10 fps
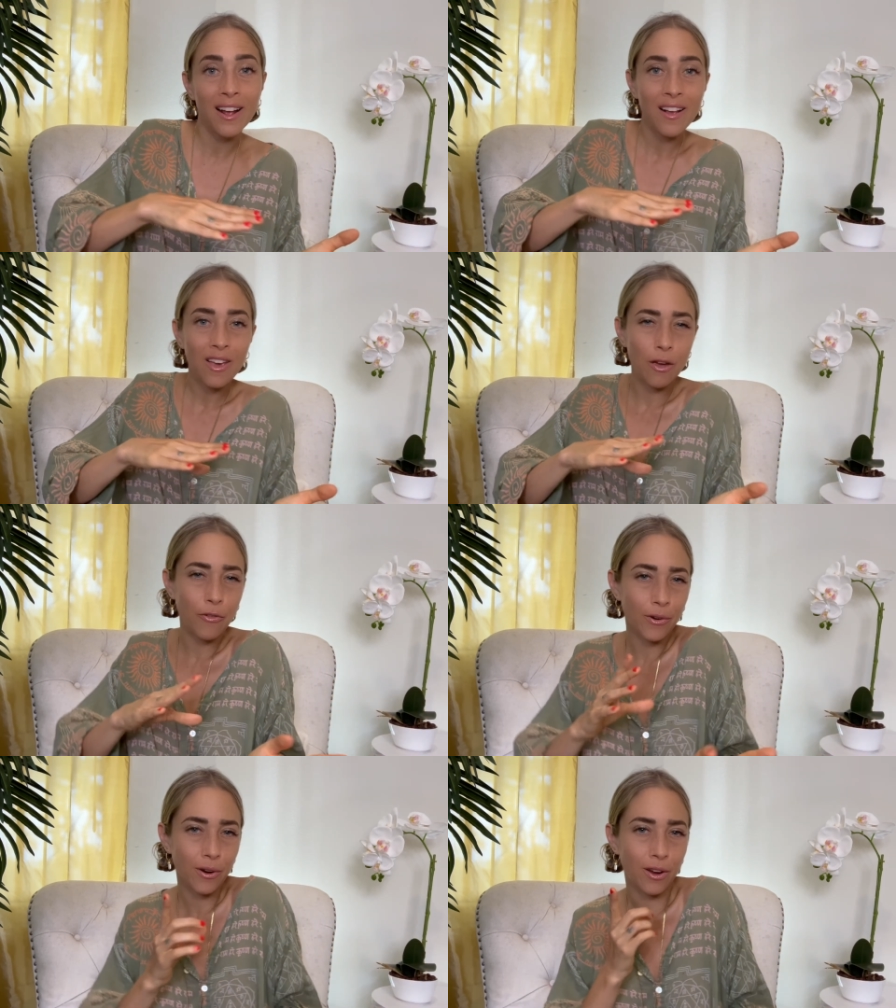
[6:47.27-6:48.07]
if
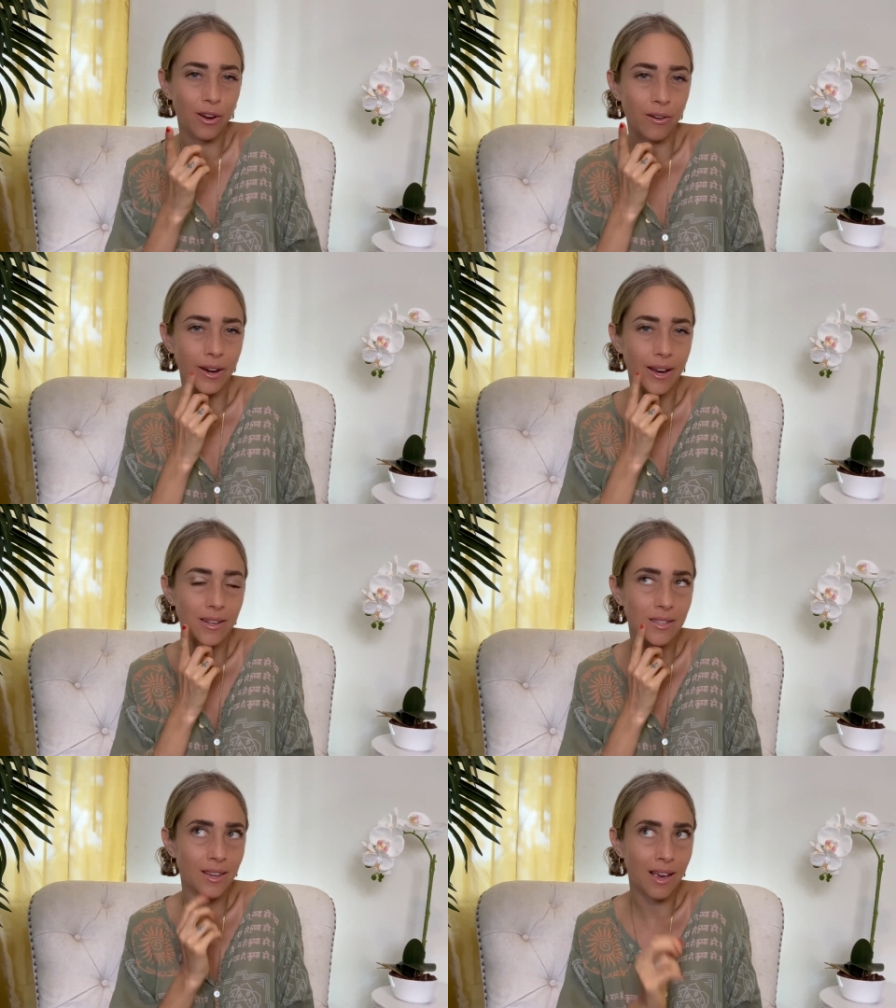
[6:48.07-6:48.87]
you're
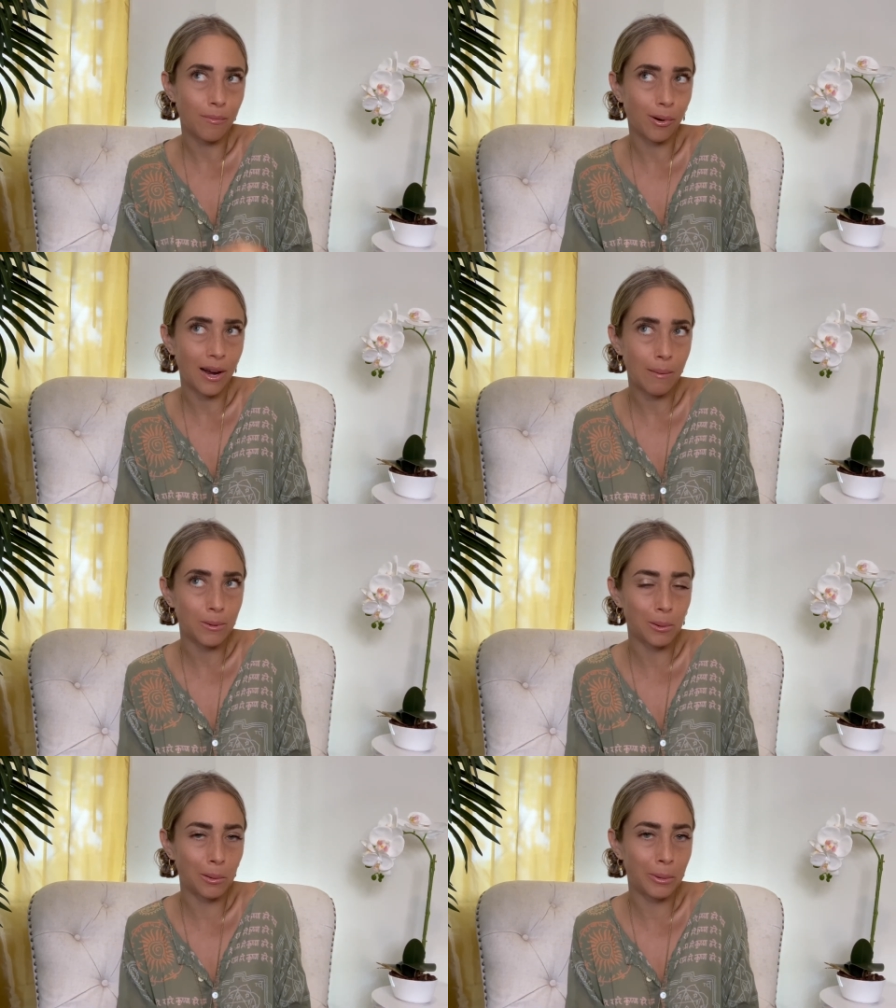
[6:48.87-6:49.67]
curious yet perhaps a
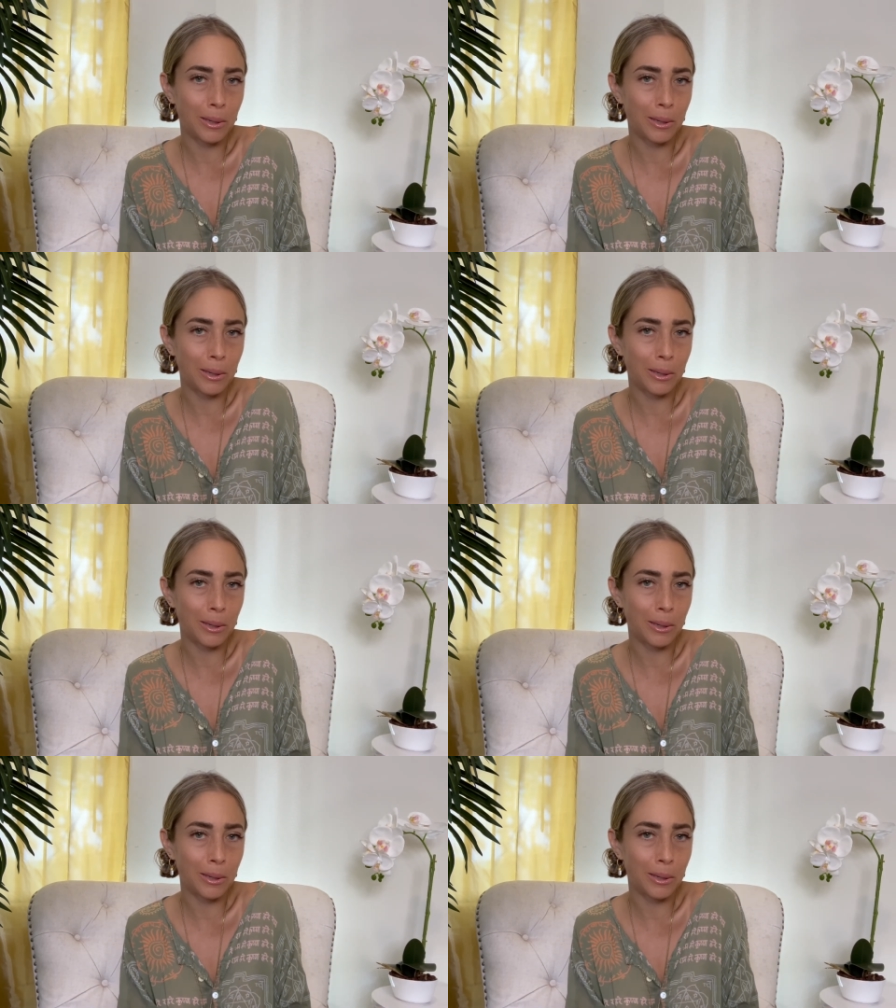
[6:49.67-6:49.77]
little bit